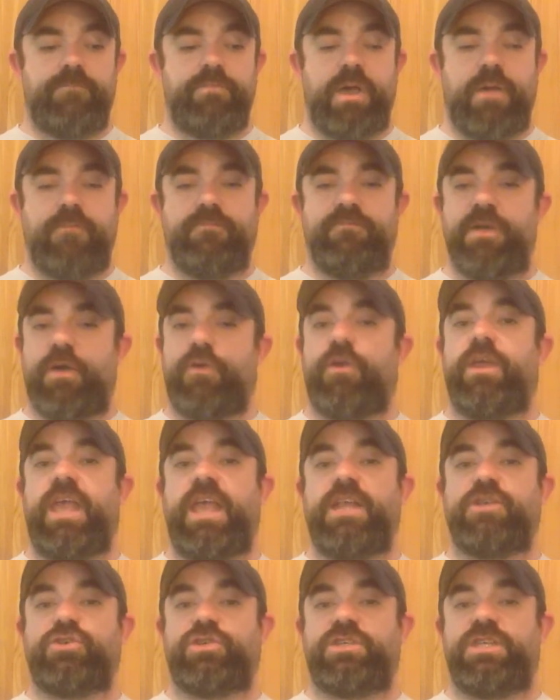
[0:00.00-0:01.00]
I'm very
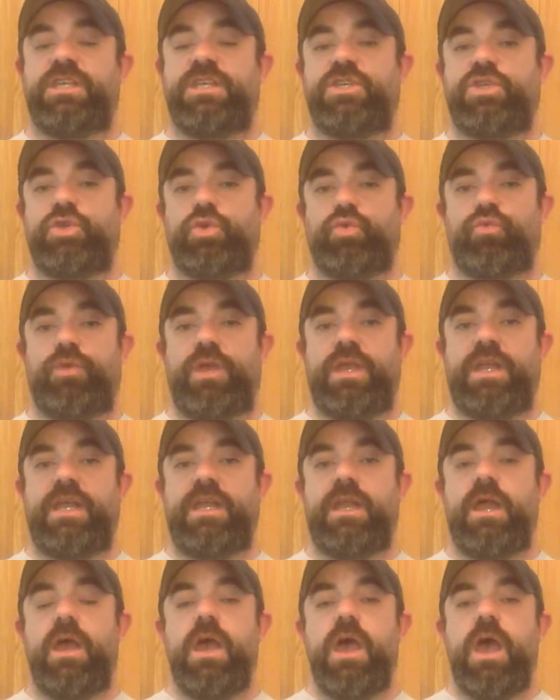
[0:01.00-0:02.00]
interested to read
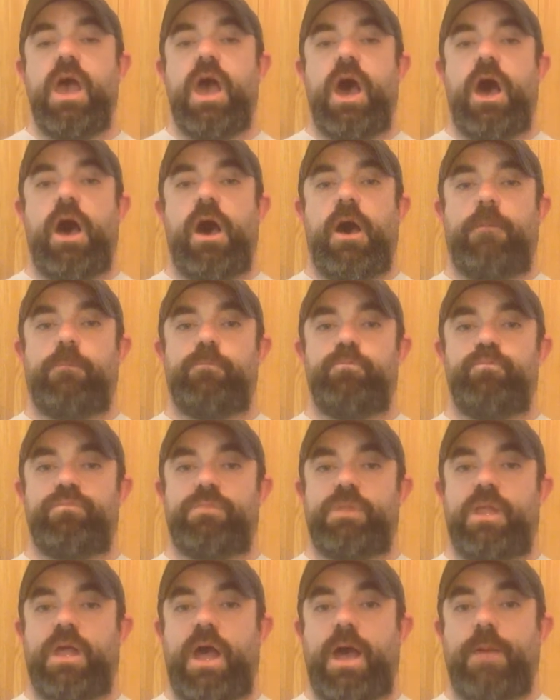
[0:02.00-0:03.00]
it.
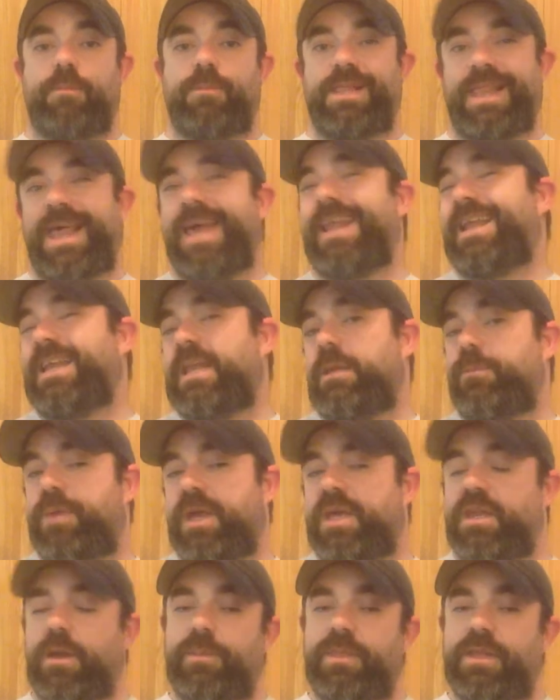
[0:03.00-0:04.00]
I'm glad I didn't
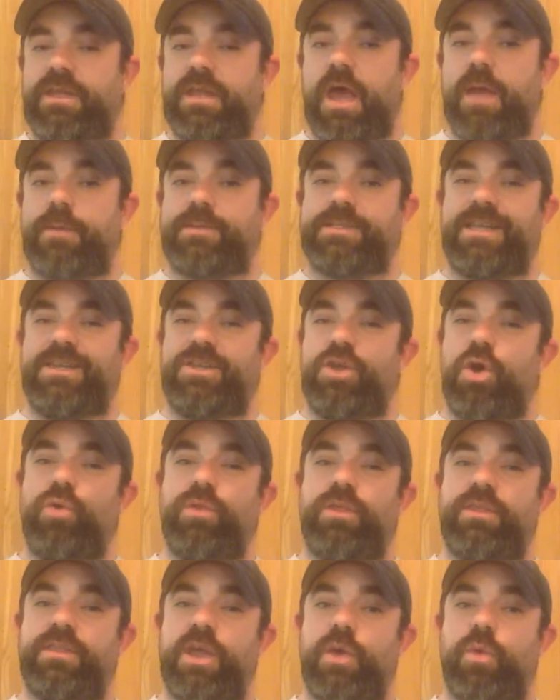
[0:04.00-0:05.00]
pick it up at the time, because I know
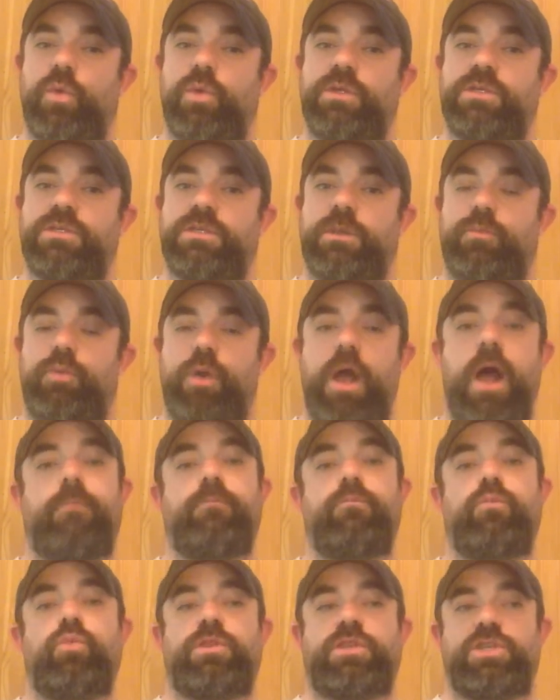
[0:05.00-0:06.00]
that there was a
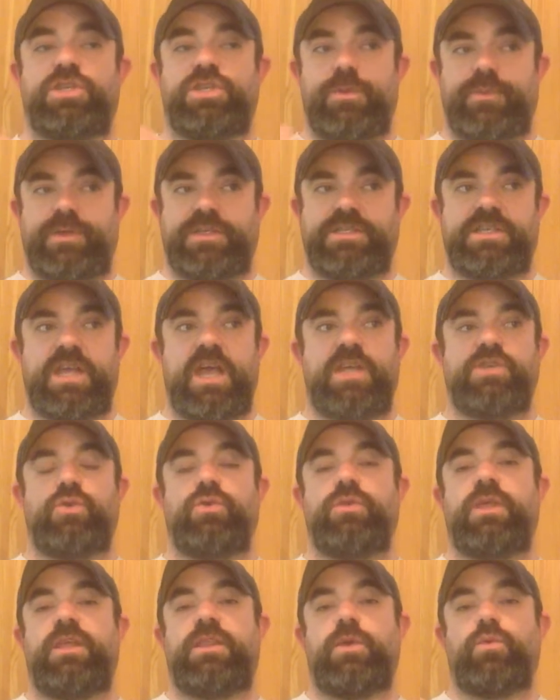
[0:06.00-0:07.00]
problem with the shipping
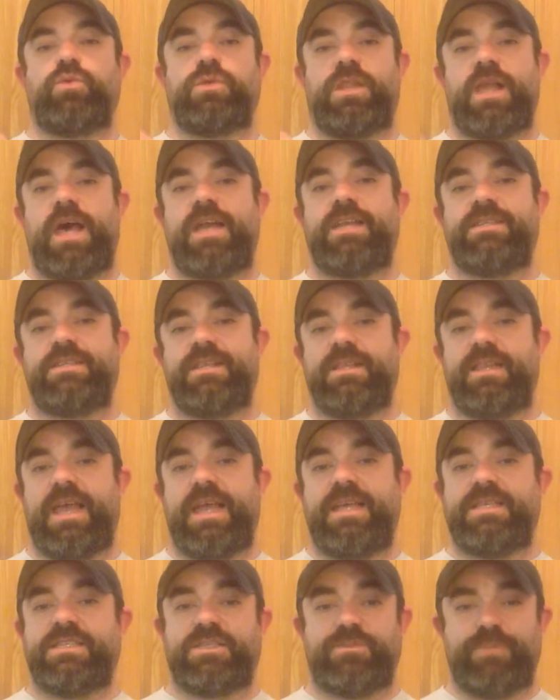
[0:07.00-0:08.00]
schedule, that there were a lot of
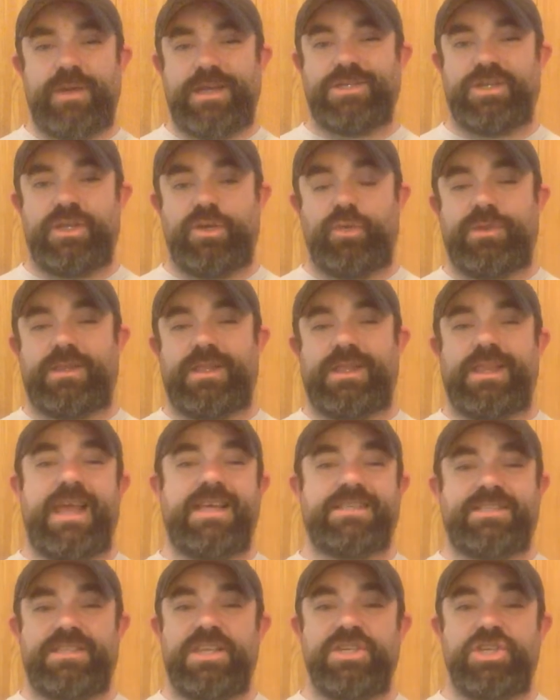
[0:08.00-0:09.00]
delays, especially with the
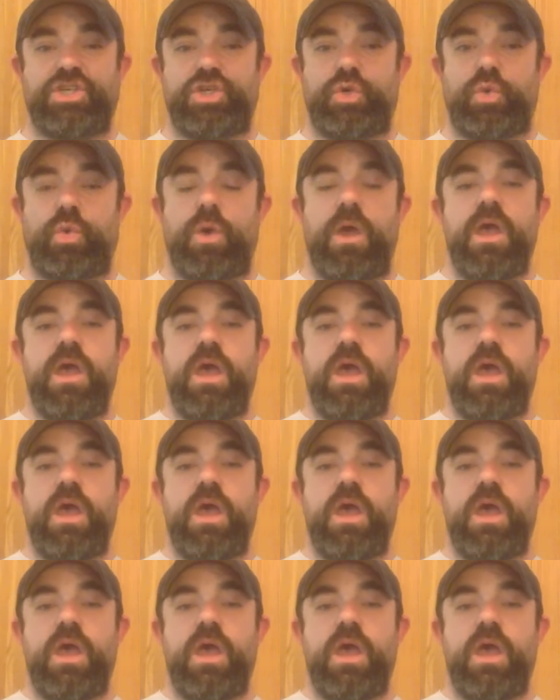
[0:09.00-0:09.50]
last issue.